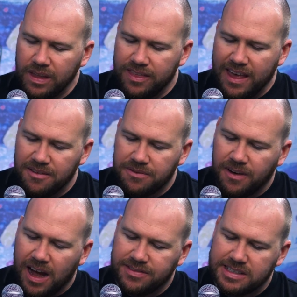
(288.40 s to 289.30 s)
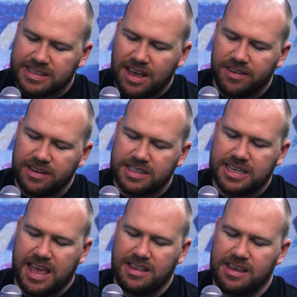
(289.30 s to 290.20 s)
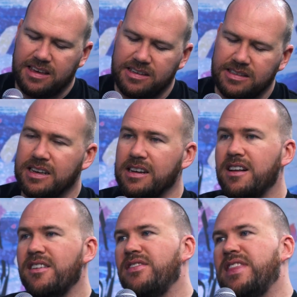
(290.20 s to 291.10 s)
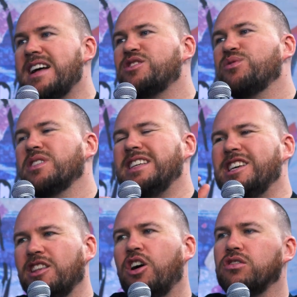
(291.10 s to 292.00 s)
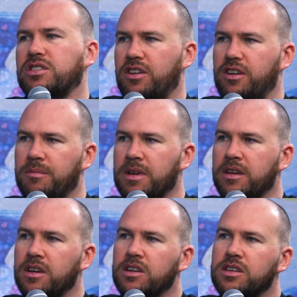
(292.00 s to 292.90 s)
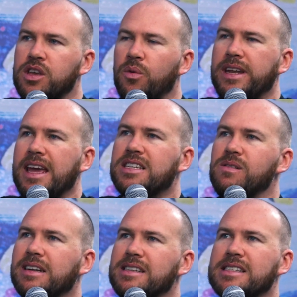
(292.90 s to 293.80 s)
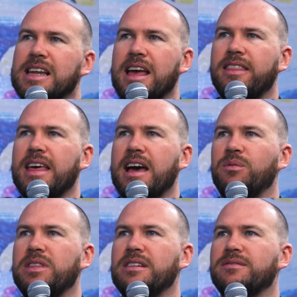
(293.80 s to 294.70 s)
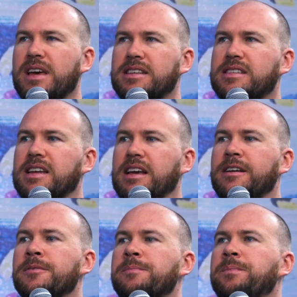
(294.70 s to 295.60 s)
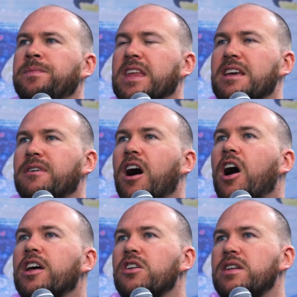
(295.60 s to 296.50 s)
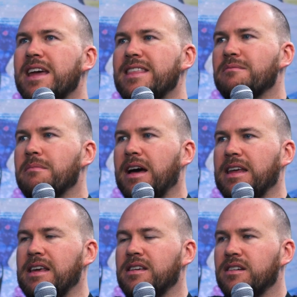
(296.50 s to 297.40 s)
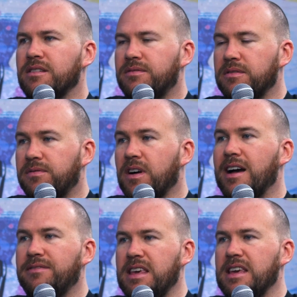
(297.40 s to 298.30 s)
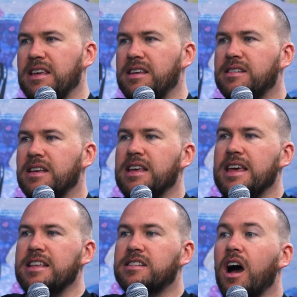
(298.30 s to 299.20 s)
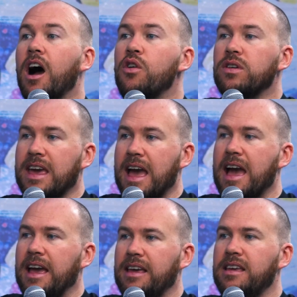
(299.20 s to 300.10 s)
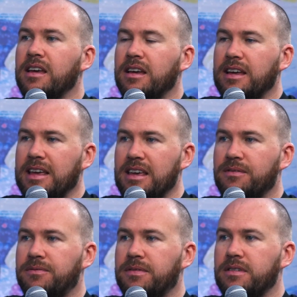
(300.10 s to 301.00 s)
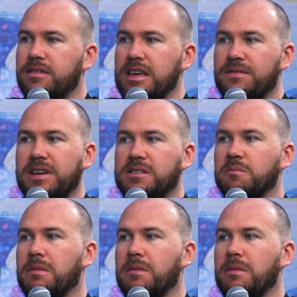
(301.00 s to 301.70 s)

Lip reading: That 5 to 7 to 10 years, that's really your long term. So we need to understand that with investing, if I don't need the money for 5 years, it's okay if investment